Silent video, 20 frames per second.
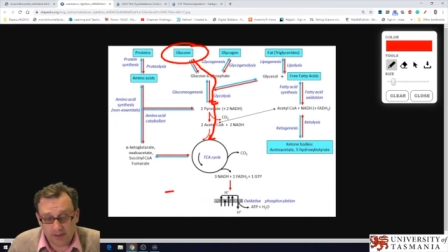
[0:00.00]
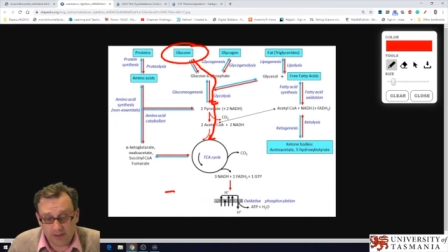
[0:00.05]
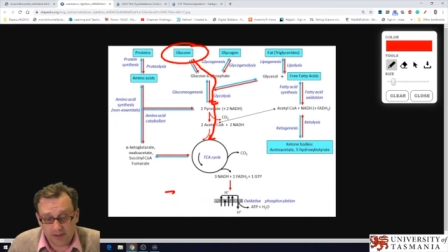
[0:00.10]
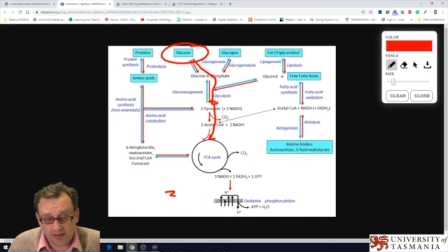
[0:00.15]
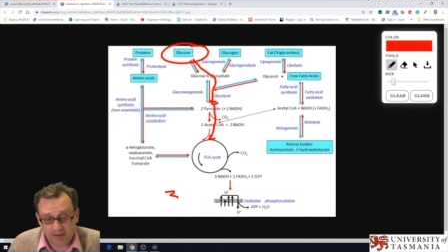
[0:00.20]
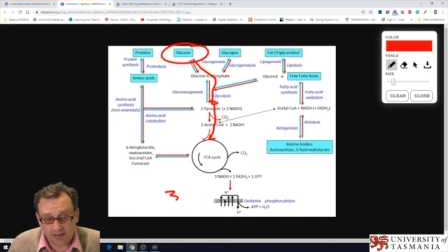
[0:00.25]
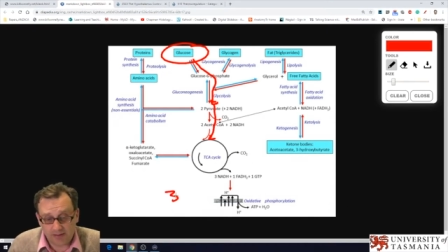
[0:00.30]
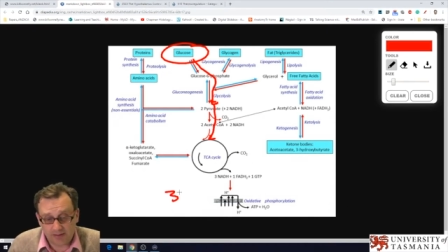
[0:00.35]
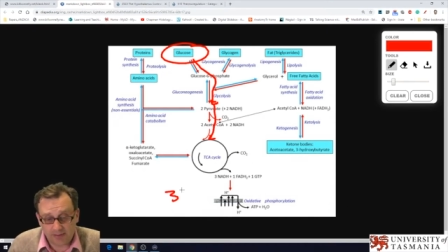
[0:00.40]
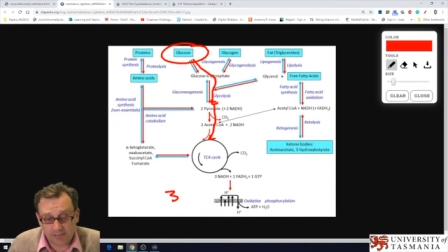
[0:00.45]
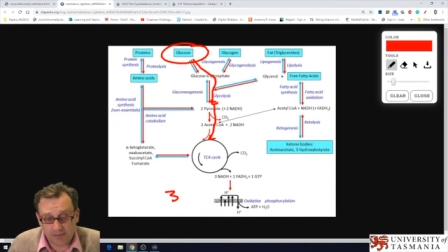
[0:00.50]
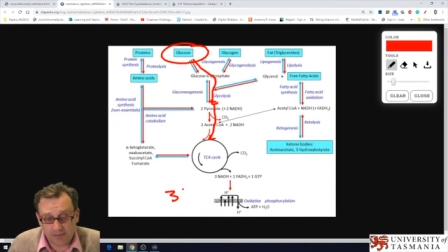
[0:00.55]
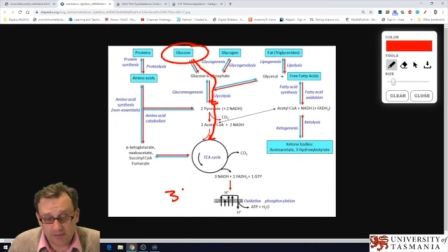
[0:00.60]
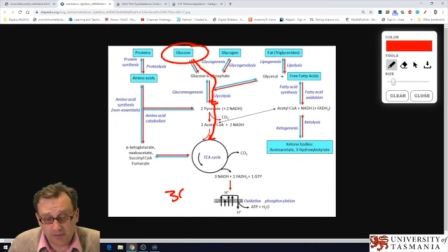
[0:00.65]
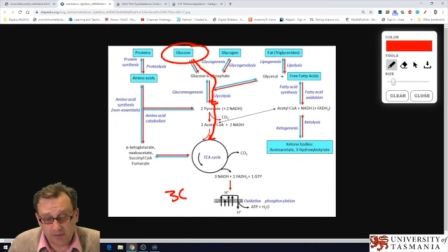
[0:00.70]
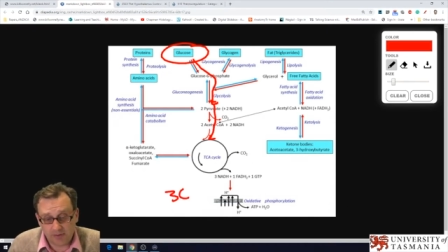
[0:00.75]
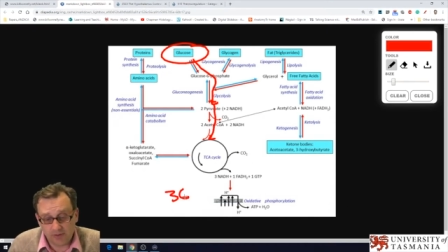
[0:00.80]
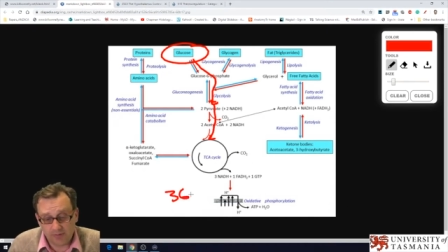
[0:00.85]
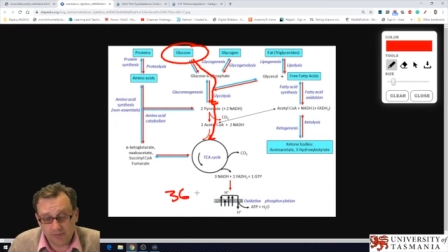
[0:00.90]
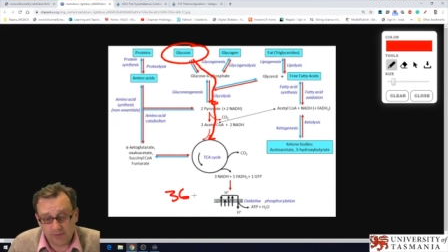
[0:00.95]
maybe our
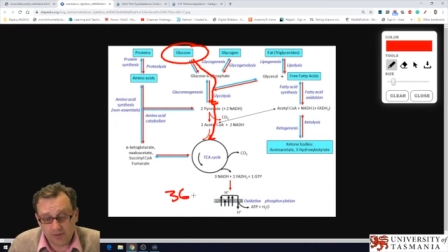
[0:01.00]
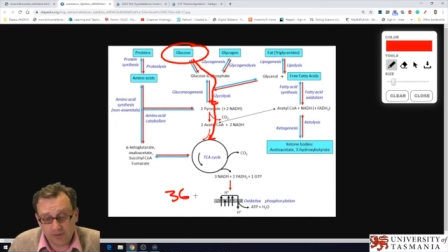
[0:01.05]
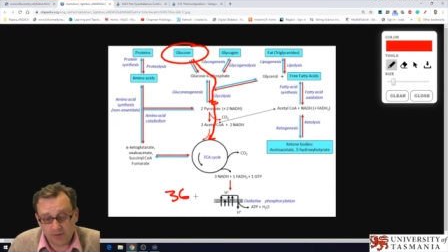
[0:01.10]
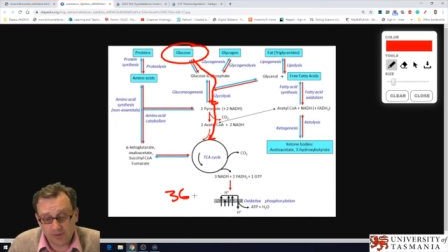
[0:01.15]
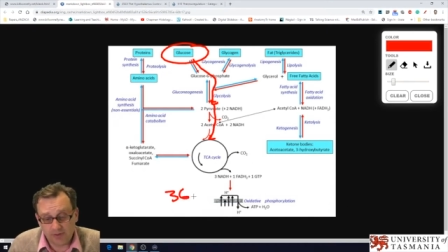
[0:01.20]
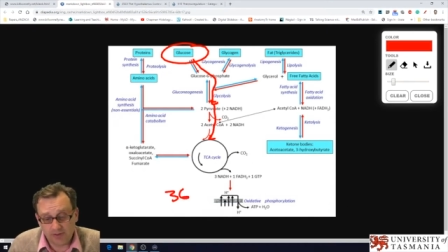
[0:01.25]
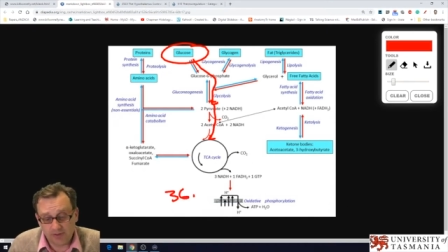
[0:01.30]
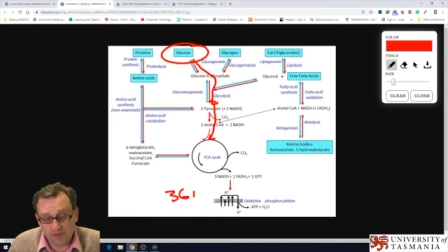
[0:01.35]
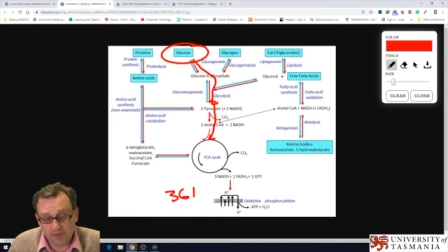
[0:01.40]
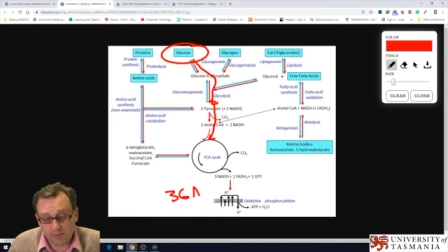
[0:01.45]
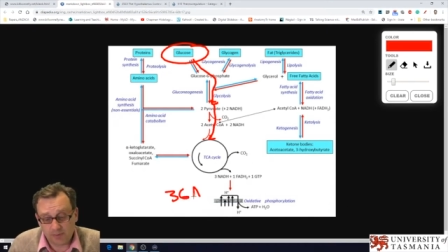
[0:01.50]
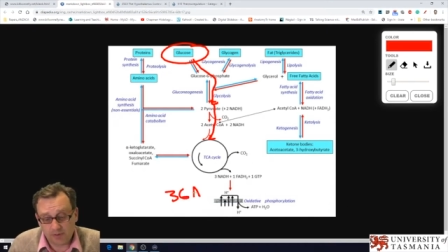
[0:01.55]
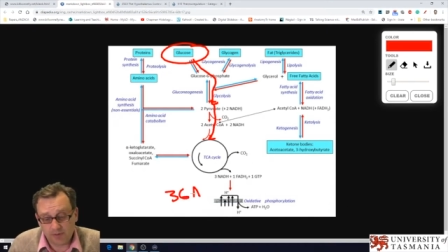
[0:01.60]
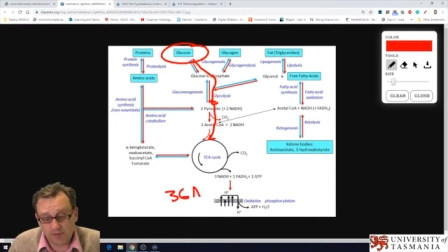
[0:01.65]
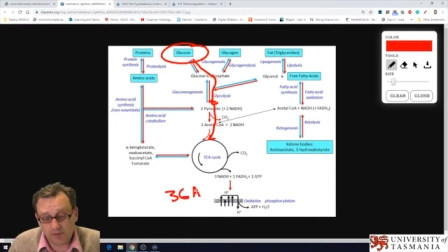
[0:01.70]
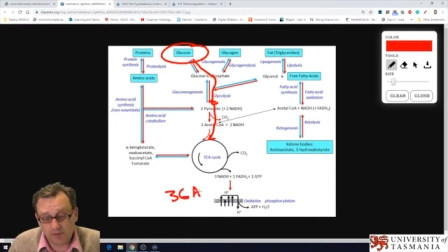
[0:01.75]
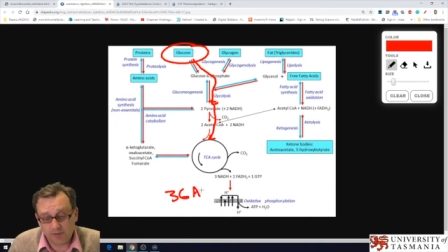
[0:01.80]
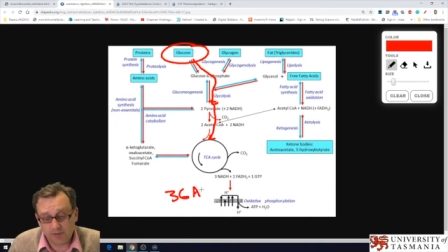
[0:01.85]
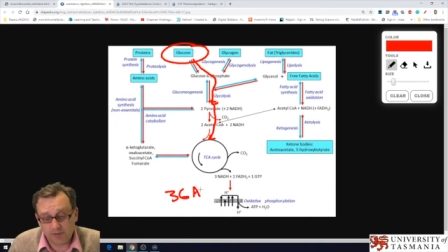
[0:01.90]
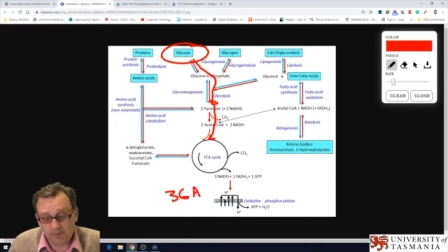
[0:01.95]
subtotal of
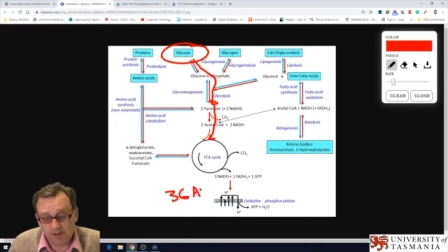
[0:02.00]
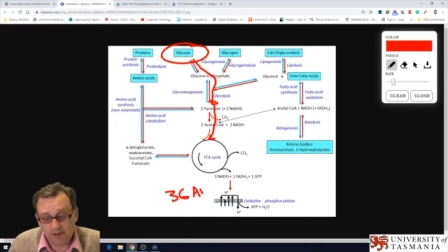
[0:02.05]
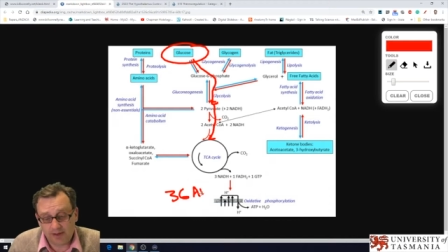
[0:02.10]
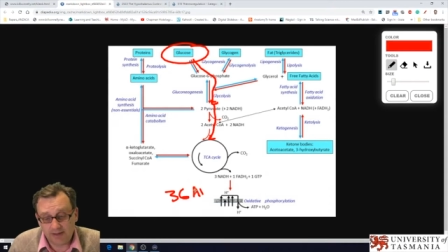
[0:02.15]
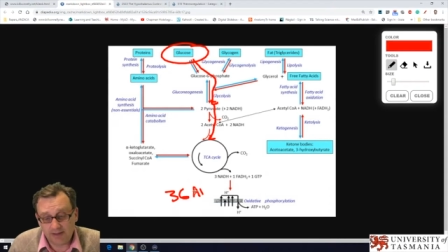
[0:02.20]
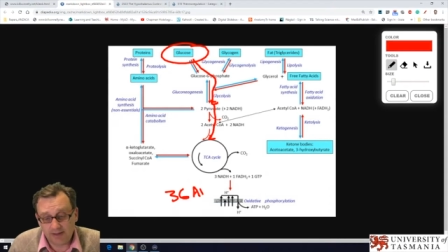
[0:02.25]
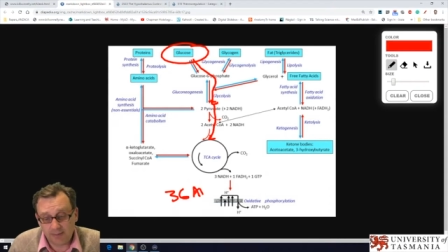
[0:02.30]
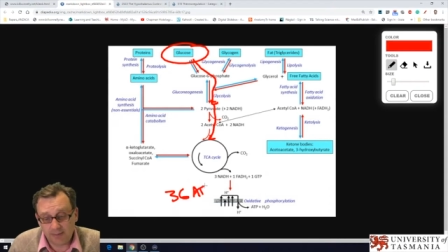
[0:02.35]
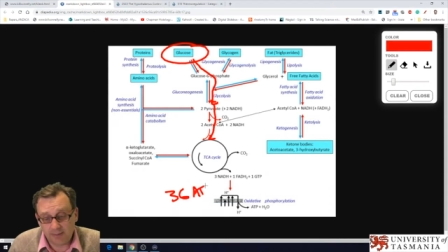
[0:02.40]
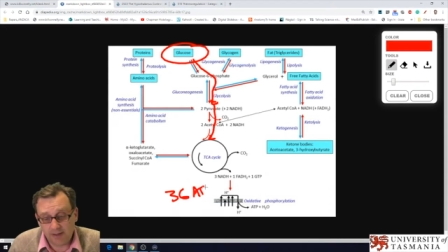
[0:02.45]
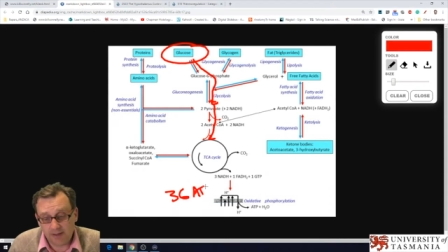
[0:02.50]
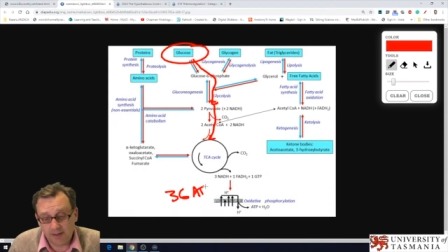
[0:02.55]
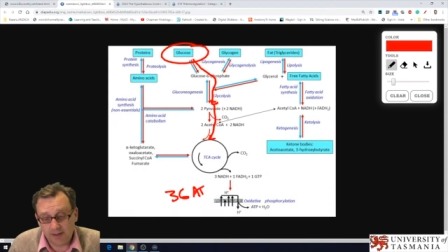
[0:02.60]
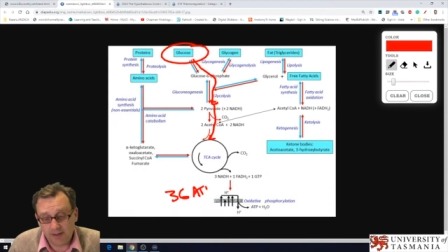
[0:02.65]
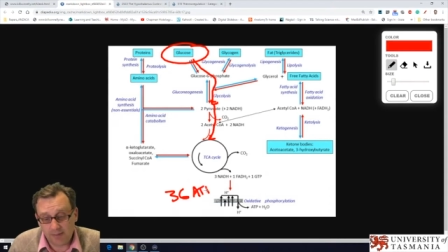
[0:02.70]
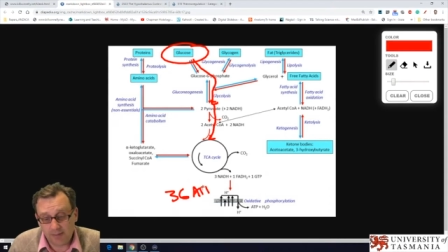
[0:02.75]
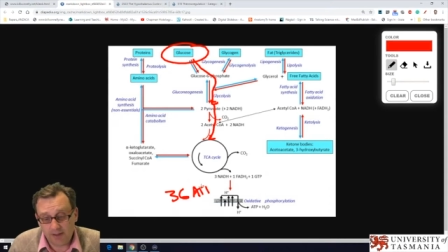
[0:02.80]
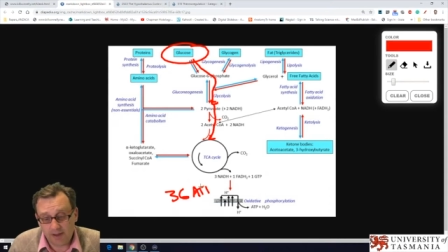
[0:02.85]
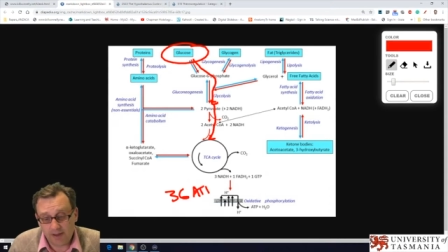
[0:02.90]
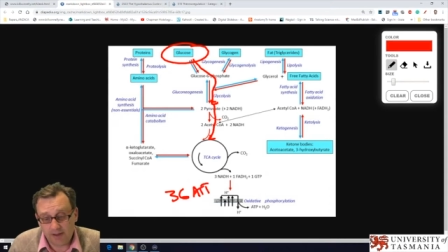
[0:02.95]
36 molecules of
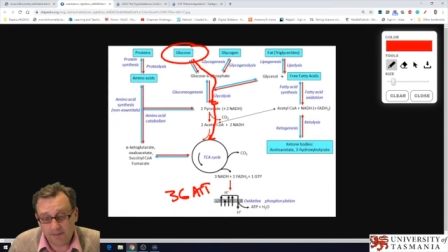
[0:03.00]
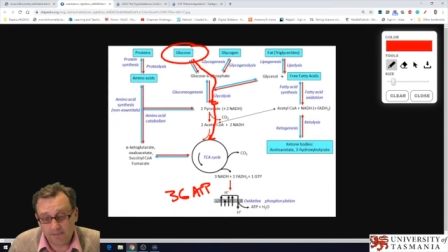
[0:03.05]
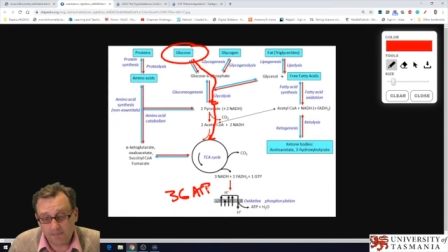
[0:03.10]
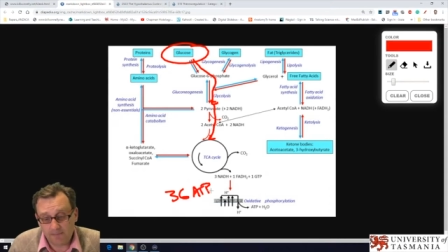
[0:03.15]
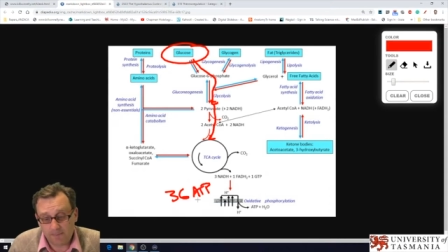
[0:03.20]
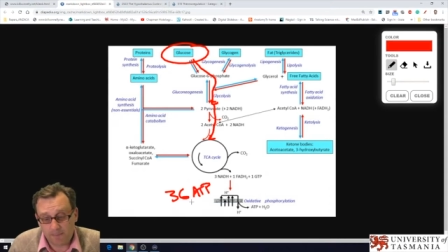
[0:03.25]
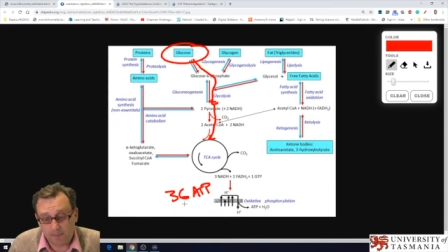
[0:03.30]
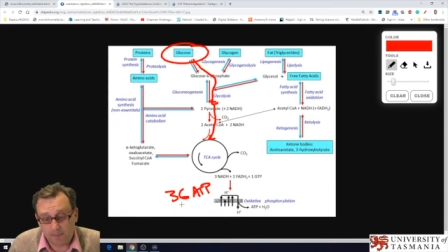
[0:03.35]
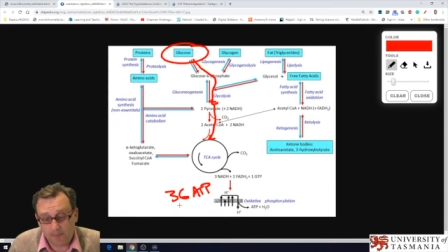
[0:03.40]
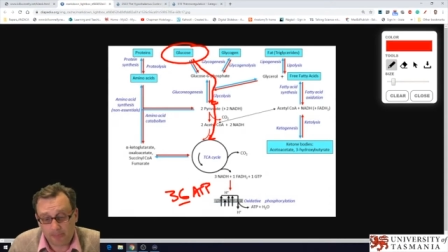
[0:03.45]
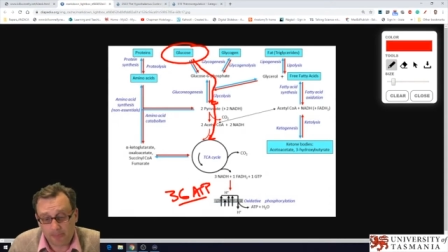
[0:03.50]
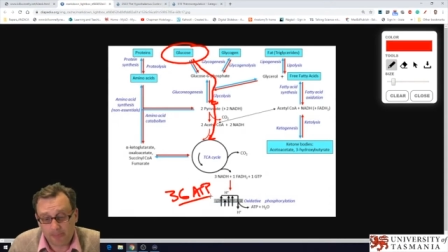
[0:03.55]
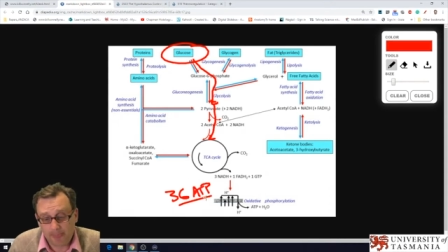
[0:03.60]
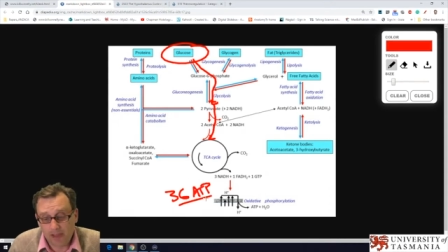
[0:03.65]
ATP coming out.